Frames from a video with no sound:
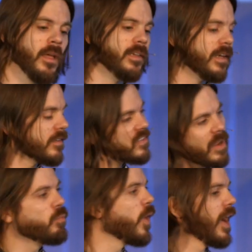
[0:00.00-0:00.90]
And yet
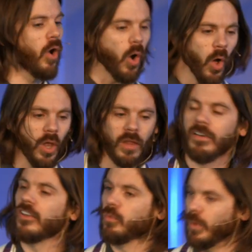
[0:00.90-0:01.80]
somewhere, all of
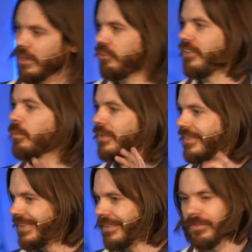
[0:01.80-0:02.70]
us wished it
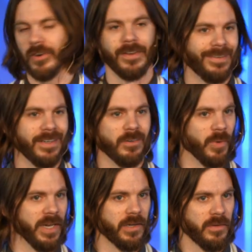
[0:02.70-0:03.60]
was different, didn't
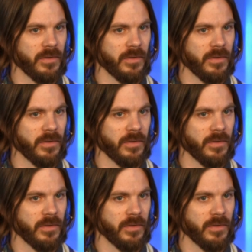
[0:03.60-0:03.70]
we?